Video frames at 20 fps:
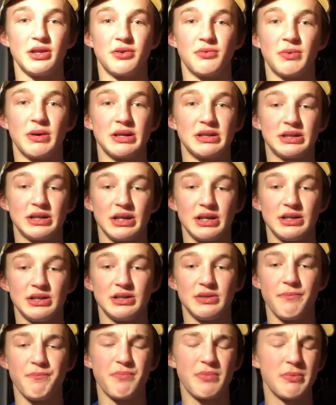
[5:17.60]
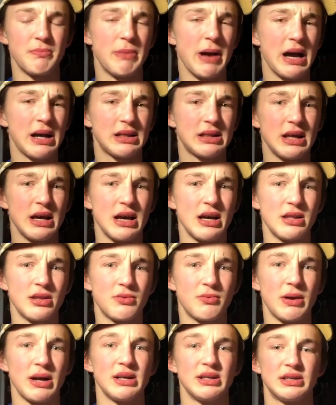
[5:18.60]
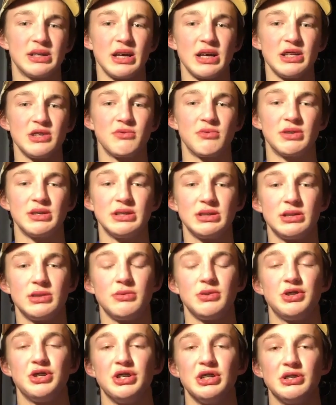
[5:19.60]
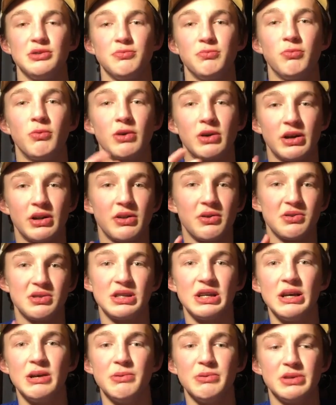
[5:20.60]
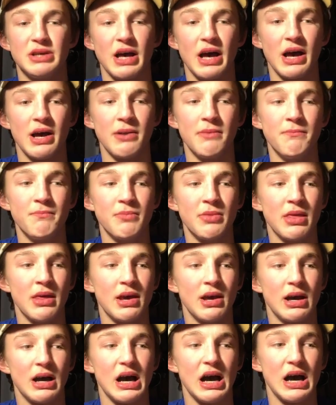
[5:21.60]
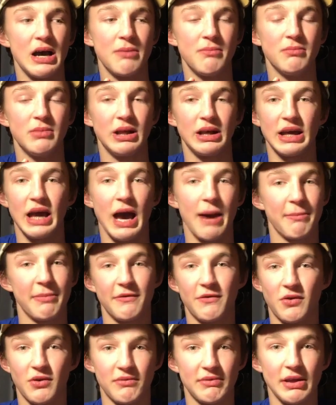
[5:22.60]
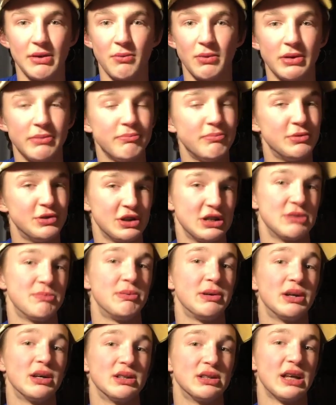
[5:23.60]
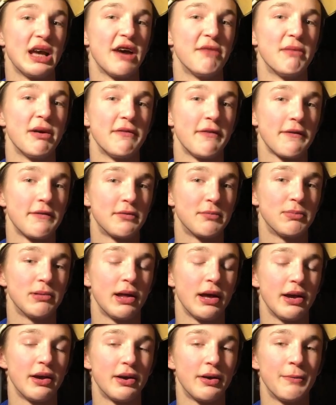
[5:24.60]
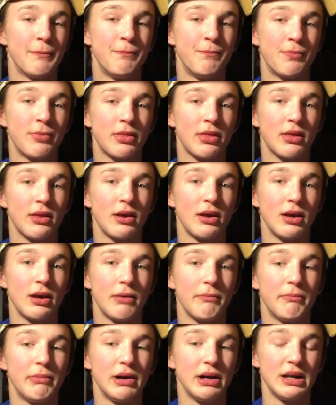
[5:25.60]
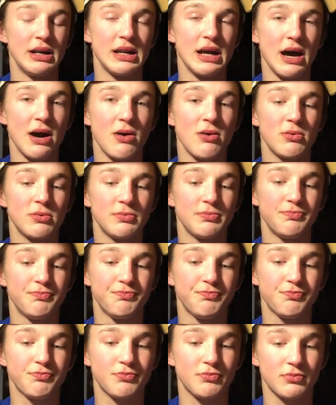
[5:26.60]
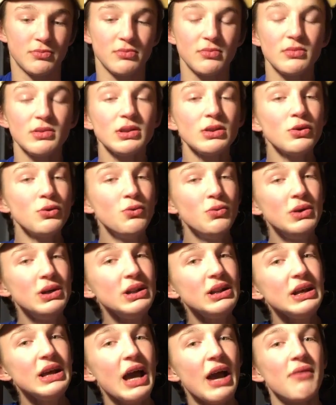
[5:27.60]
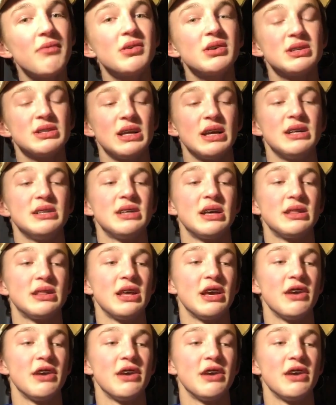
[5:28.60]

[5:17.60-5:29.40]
the Redskins, back then, the Redskins were just one of those teams that I'm, like, happy for if they win just because they have my favorite player. But now, really ever since